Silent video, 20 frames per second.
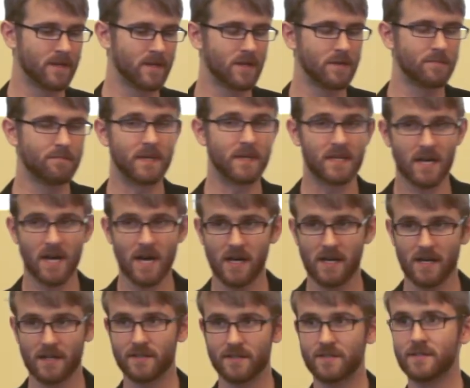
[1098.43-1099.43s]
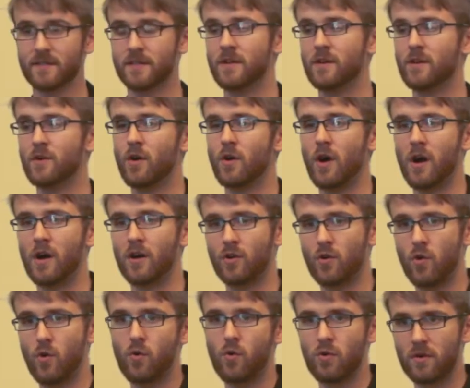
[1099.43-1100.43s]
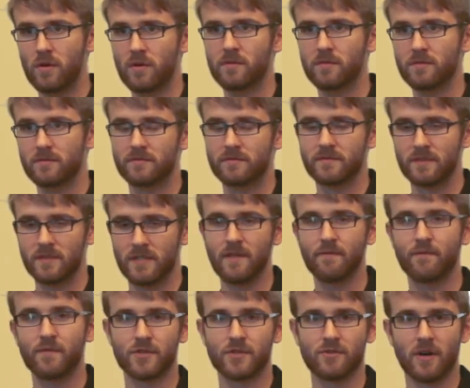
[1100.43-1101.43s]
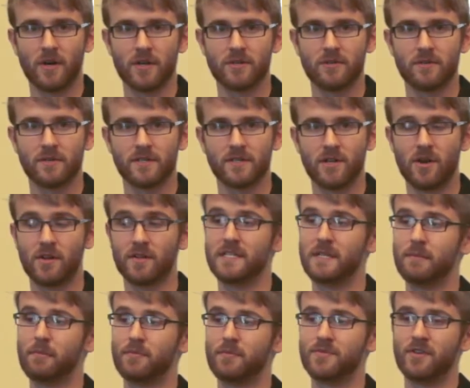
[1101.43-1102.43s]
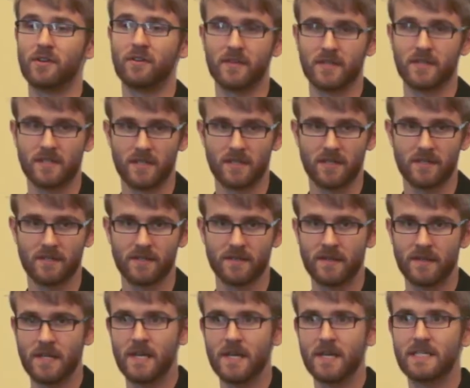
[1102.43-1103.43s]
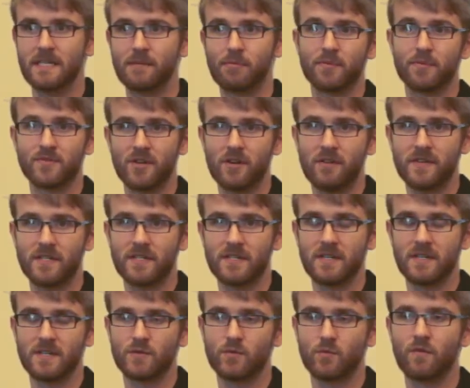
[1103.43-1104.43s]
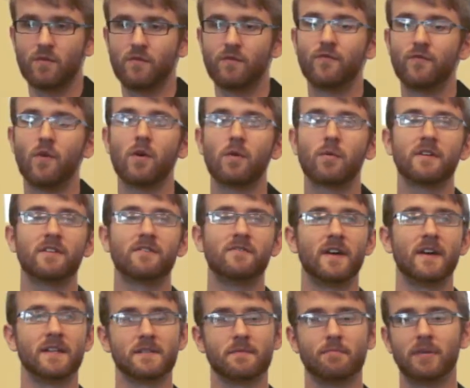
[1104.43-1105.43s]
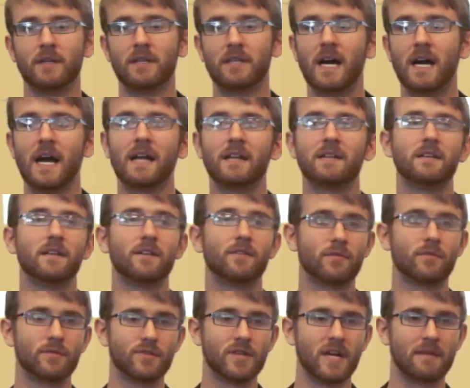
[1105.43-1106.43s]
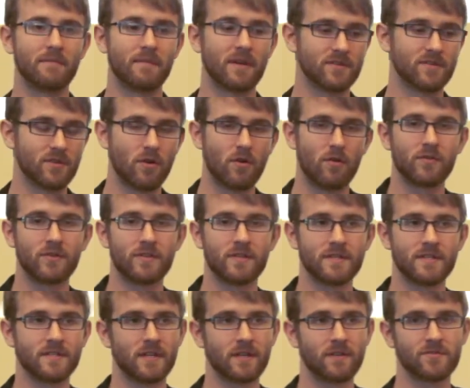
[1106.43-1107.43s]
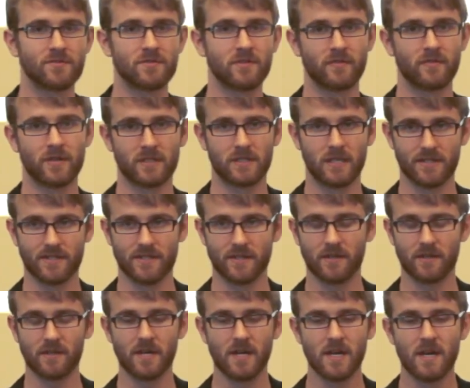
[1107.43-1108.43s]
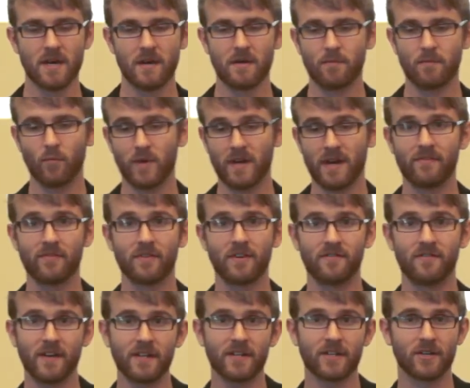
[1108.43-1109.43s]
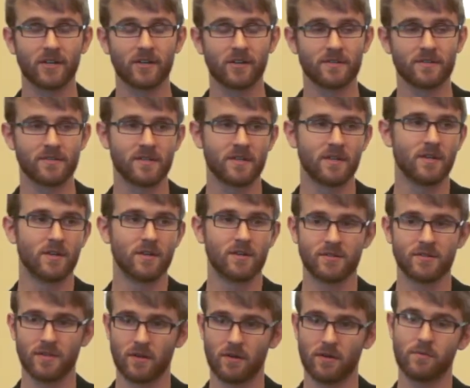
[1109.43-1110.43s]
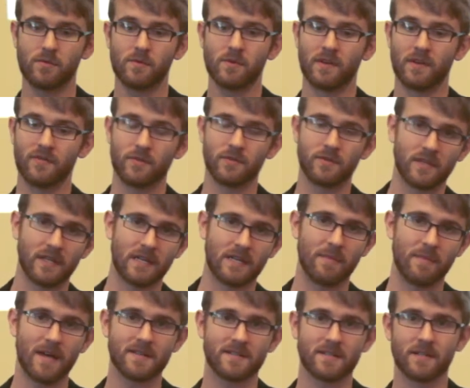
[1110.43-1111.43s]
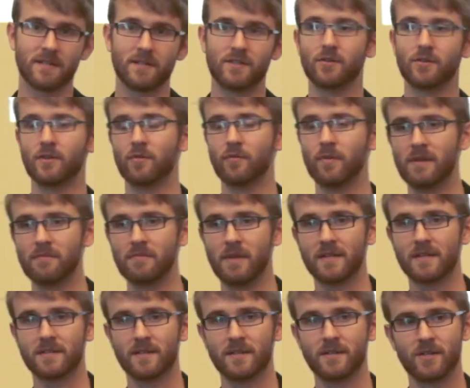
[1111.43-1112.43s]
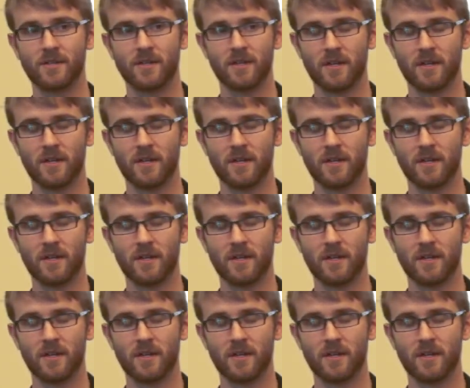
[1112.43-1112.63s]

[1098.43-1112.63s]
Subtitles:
Because our core infrastructure is called Zipwhip services. Zipwhip services will forward events blindly through JMS over to the signal server cluster whenever an event occurs. So if you delete a message or you read a message,